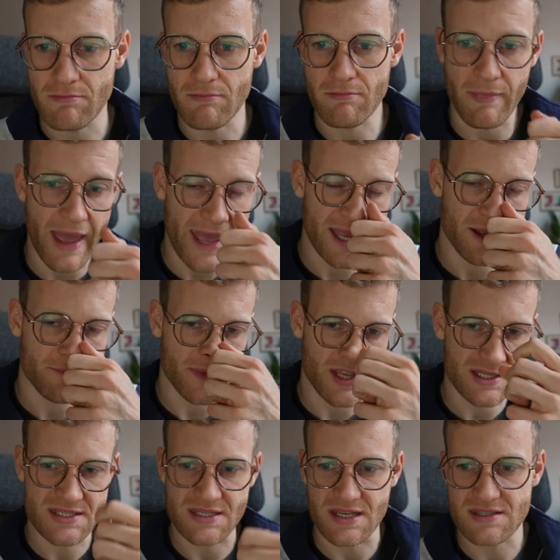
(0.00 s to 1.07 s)
May,
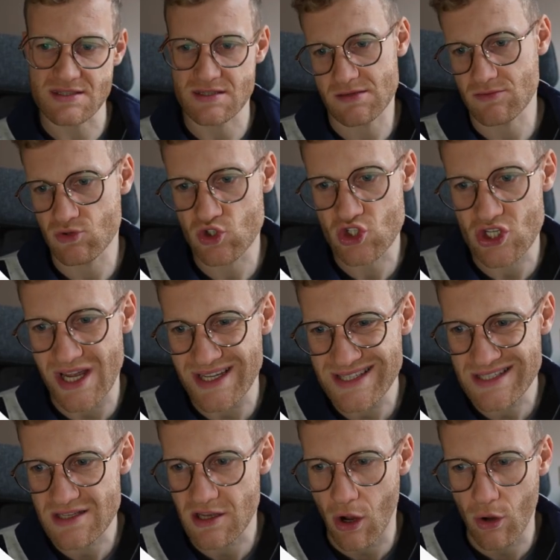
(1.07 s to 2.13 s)
it's it's
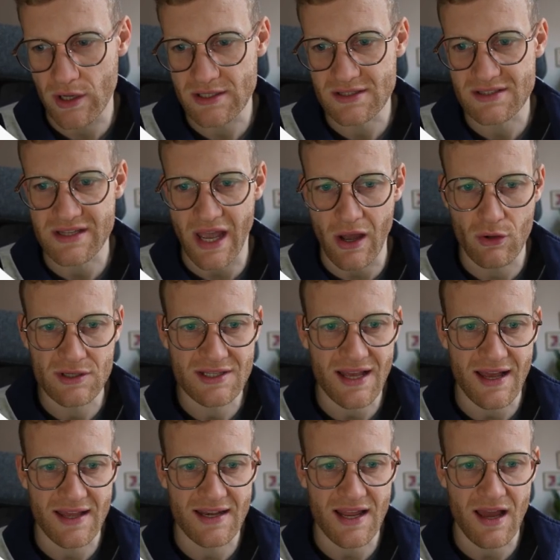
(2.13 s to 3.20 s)
just going down
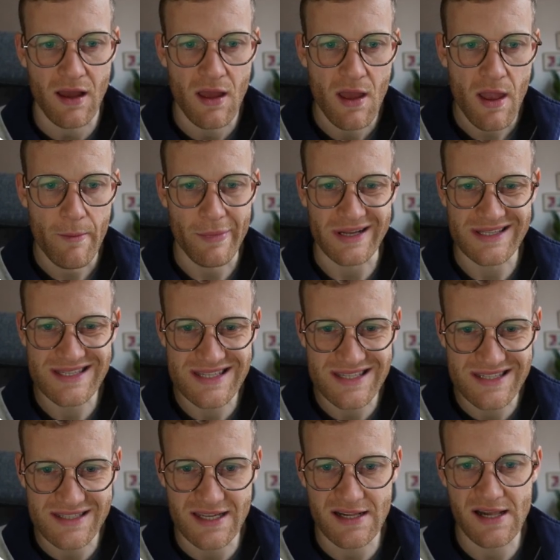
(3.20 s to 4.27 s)
kinda, but
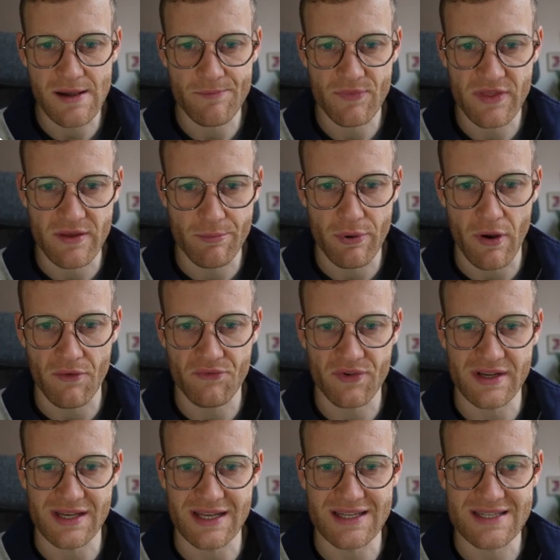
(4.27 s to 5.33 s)
still the
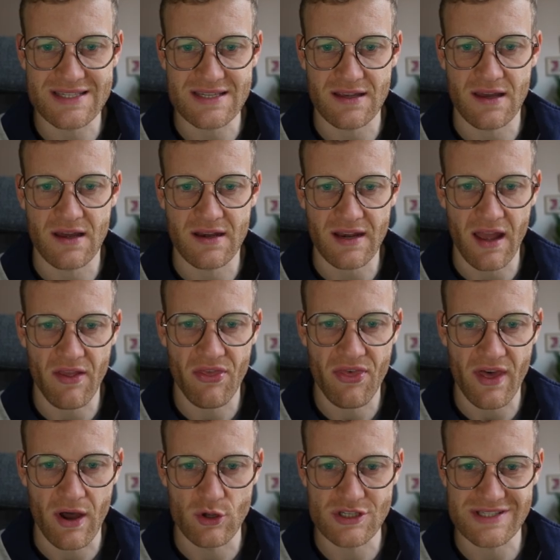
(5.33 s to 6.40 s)
profit is uh, nine
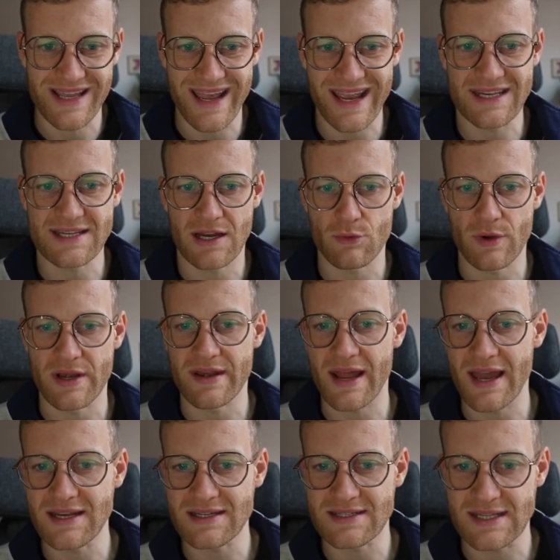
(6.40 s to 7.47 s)
thousand eight hundred
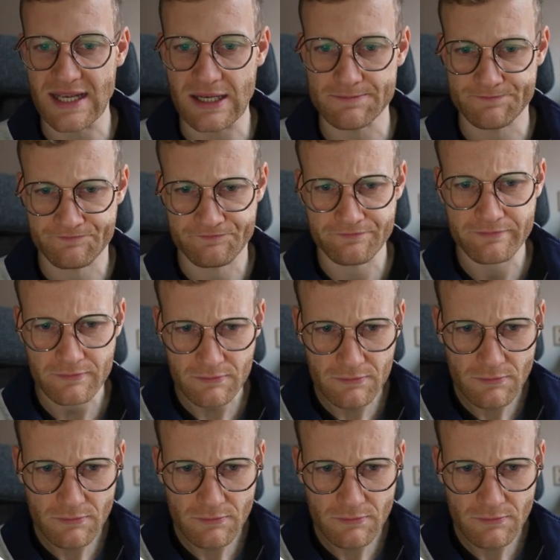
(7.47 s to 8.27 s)
ninety,